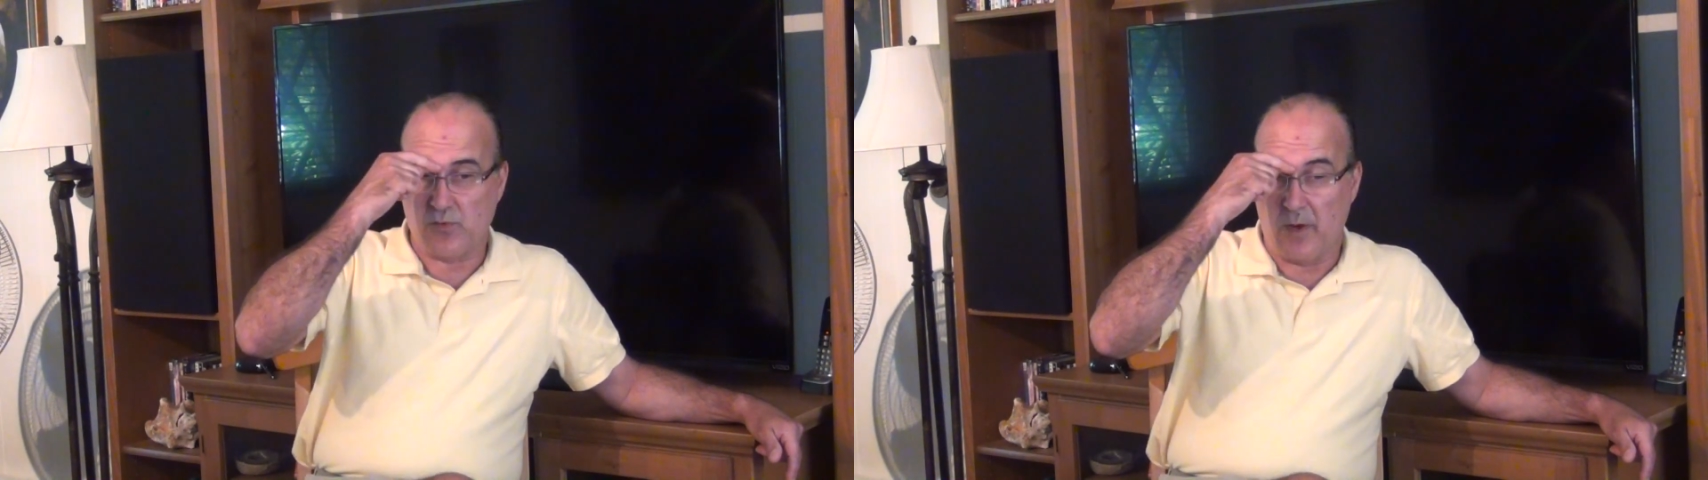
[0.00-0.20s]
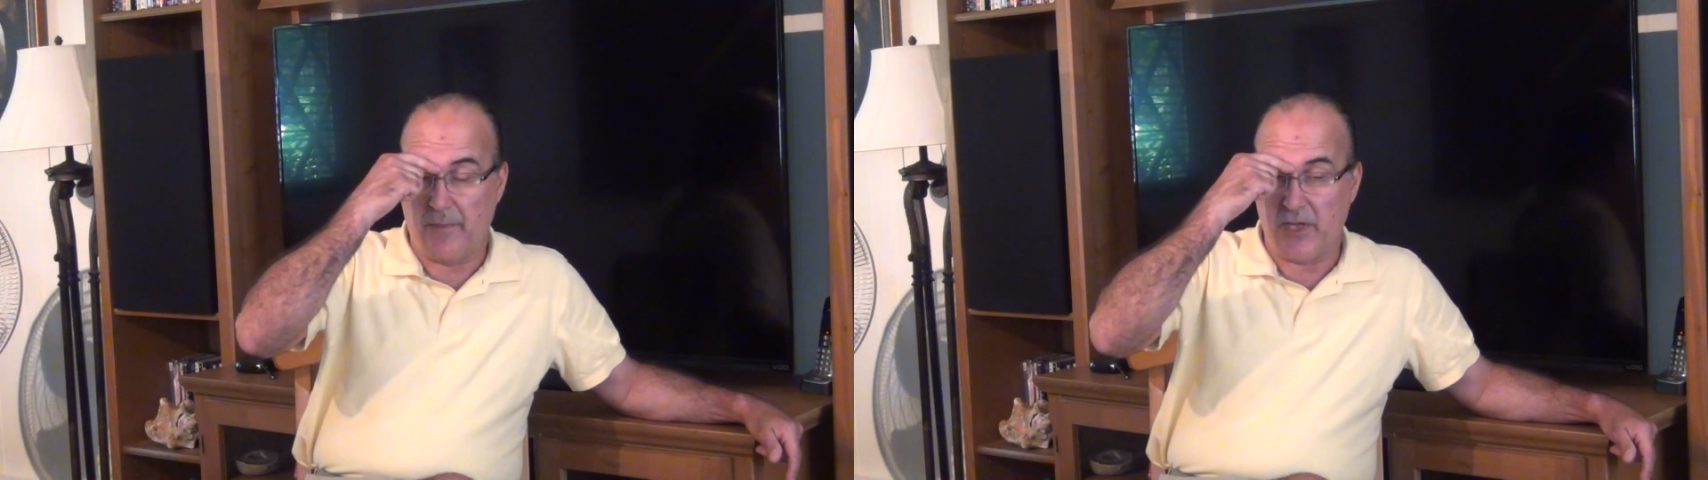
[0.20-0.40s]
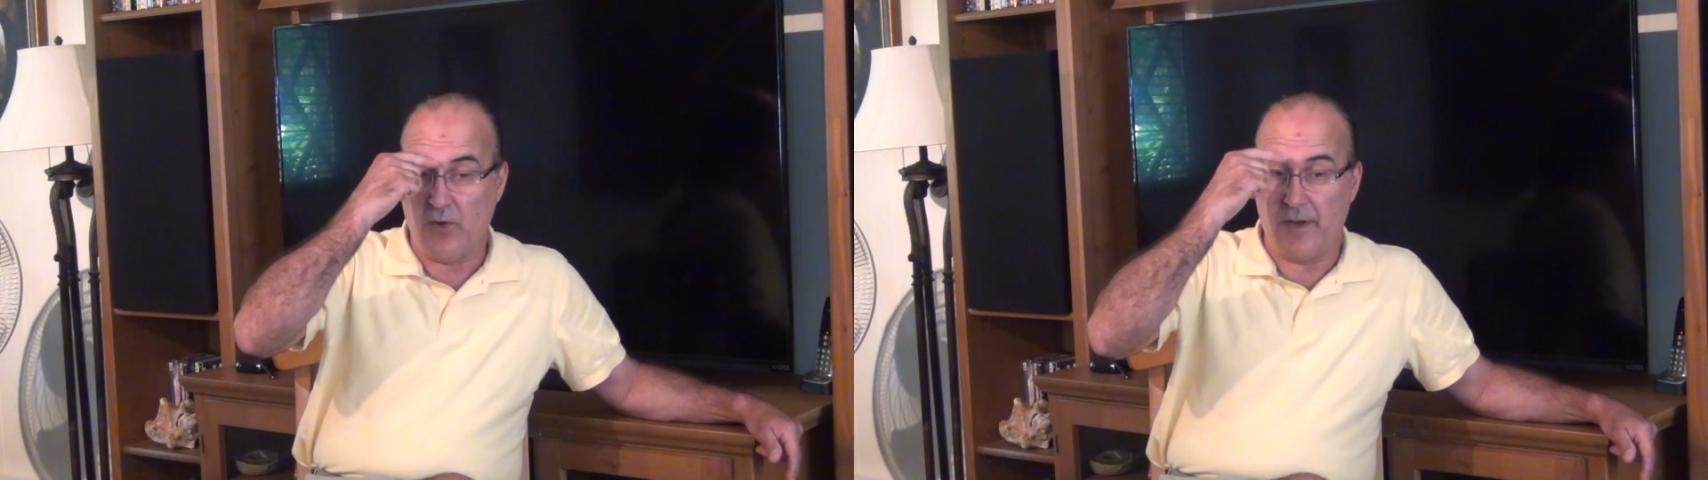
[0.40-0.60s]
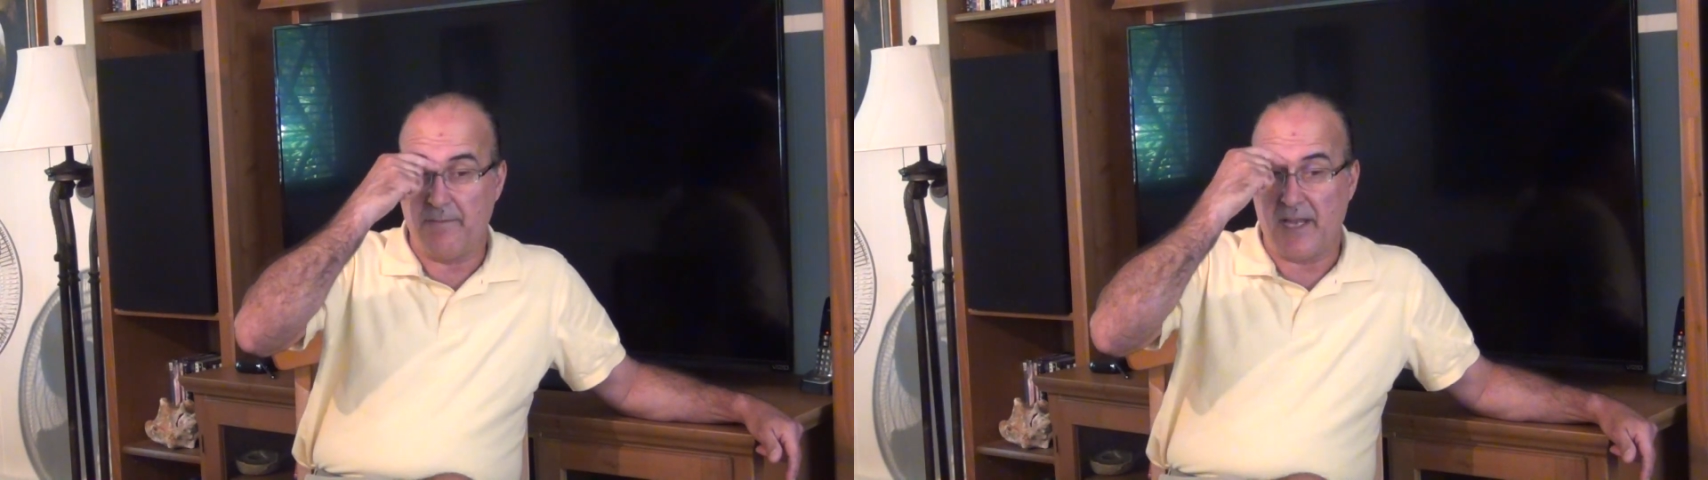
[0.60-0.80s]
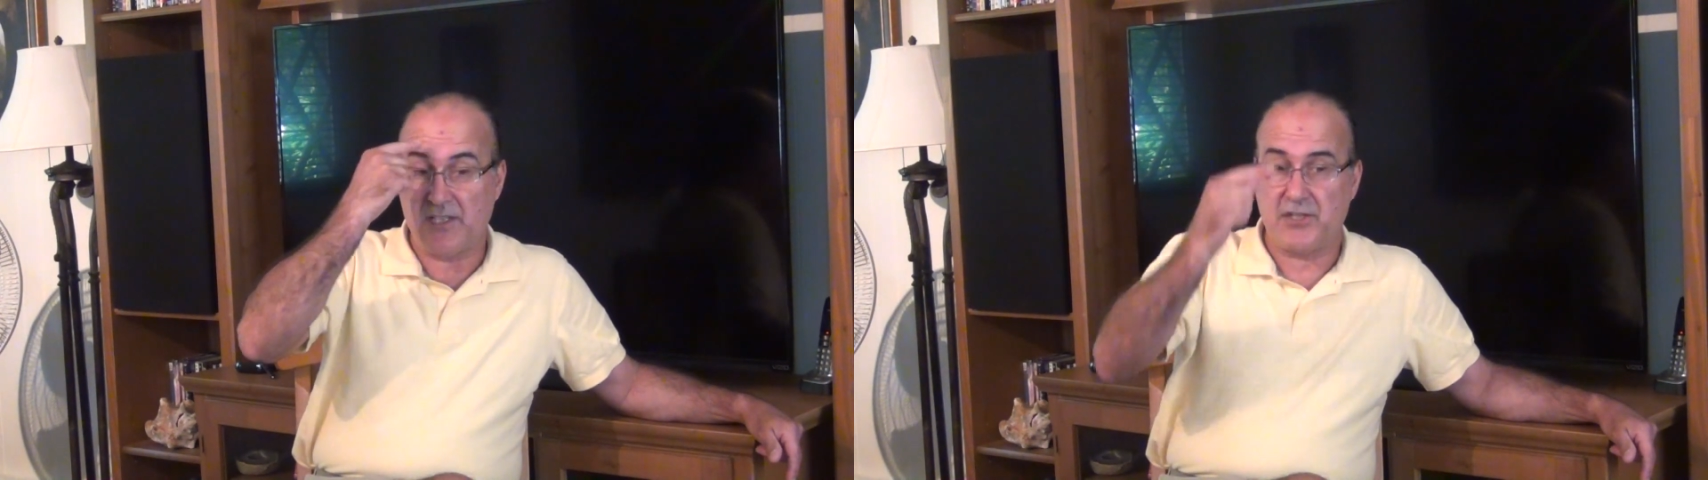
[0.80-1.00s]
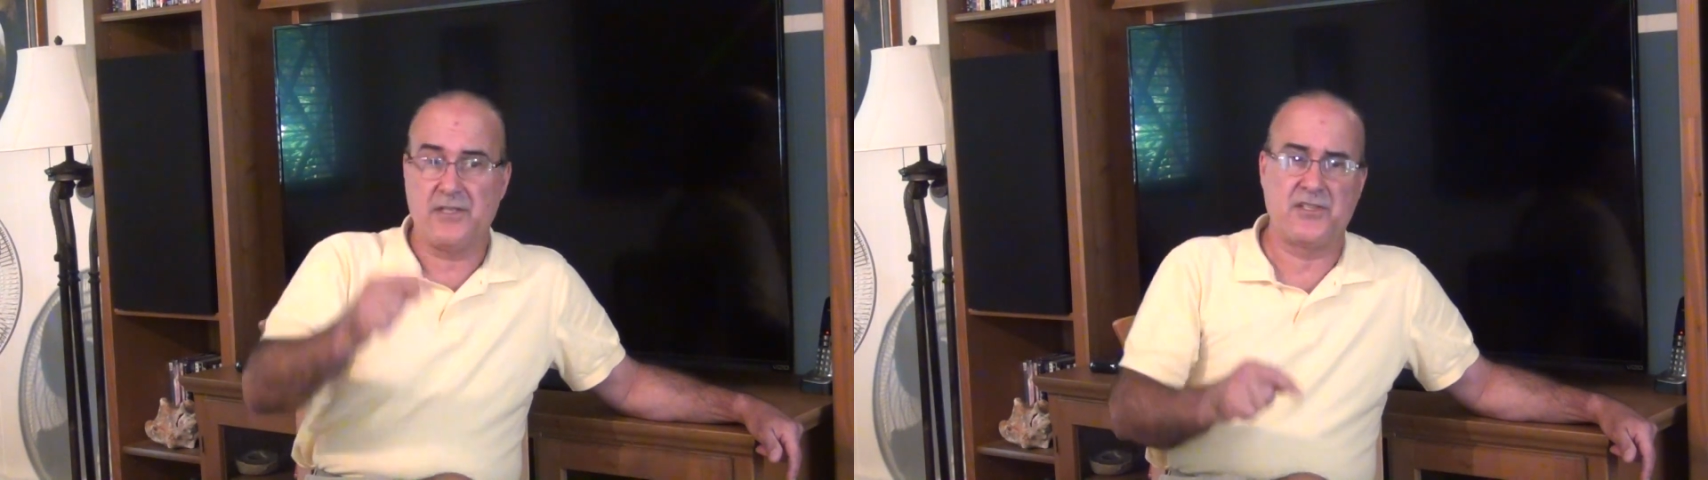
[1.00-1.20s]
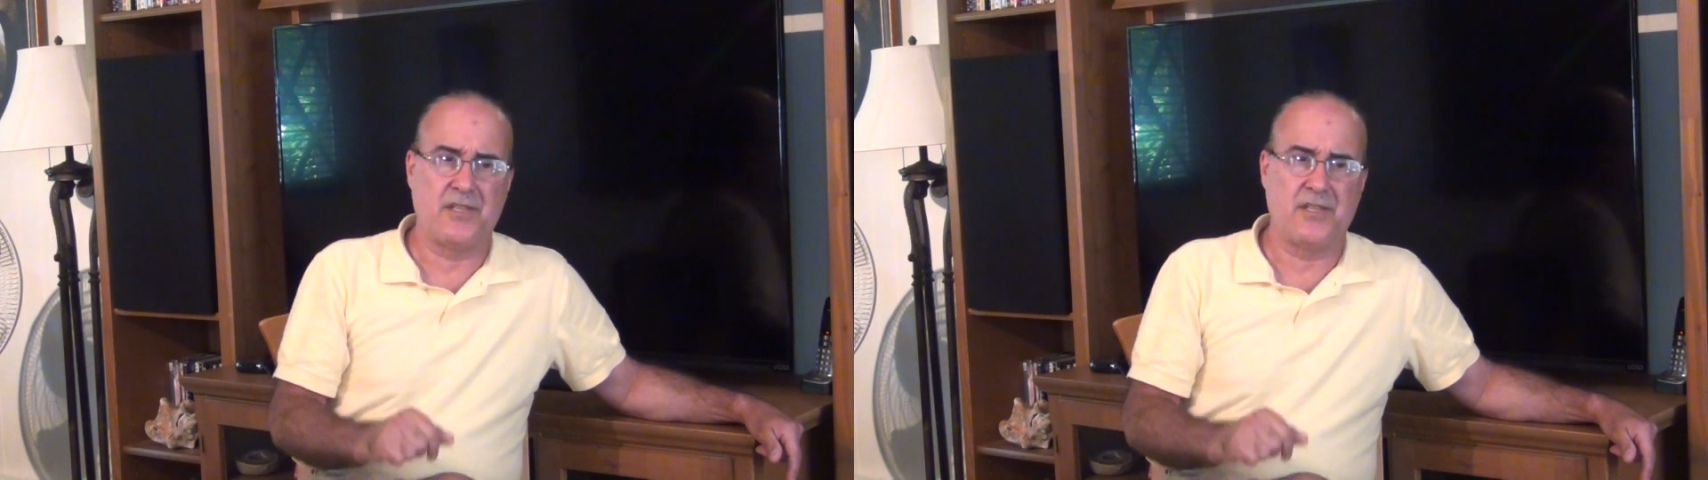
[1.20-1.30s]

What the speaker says: were, but you had mentioned